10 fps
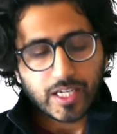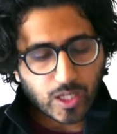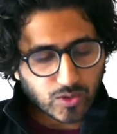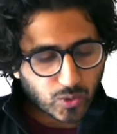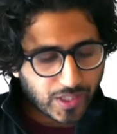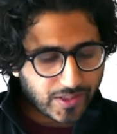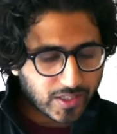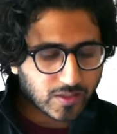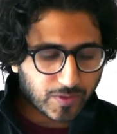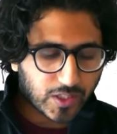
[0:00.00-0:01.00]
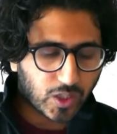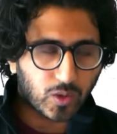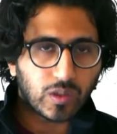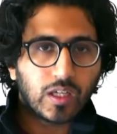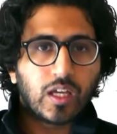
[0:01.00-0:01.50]
Now, so in this
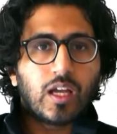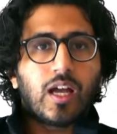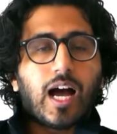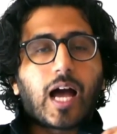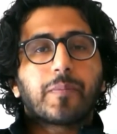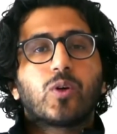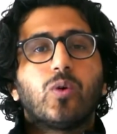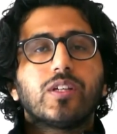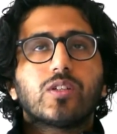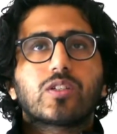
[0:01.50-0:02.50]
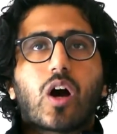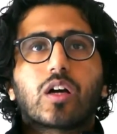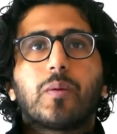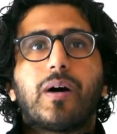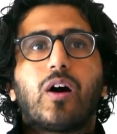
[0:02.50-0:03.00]
video, I'm going to
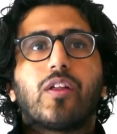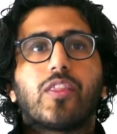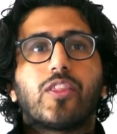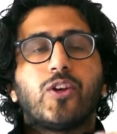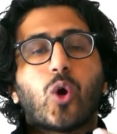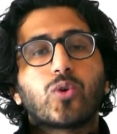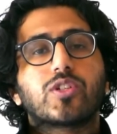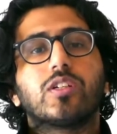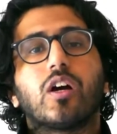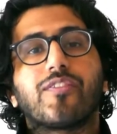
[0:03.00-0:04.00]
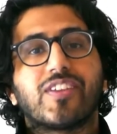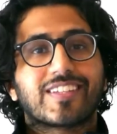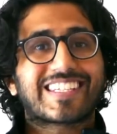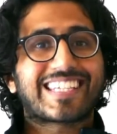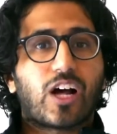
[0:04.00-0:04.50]
talk about the notion of the
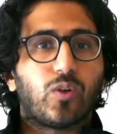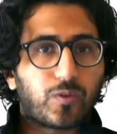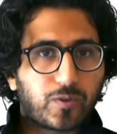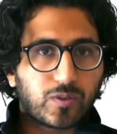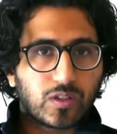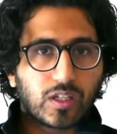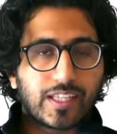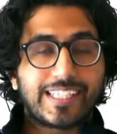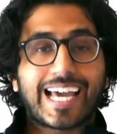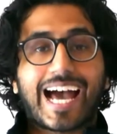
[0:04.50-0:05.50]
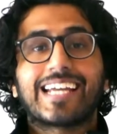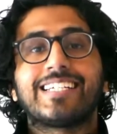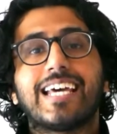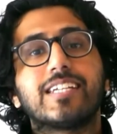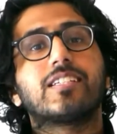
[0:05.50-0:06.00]
self, the
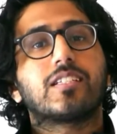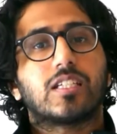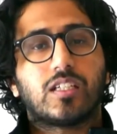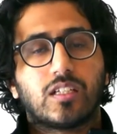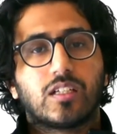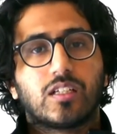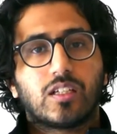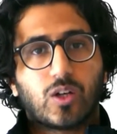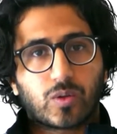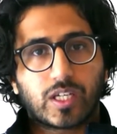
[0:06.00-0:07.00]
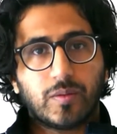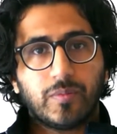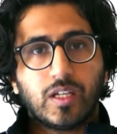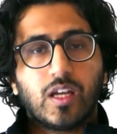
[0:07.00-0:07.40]
identity, okay?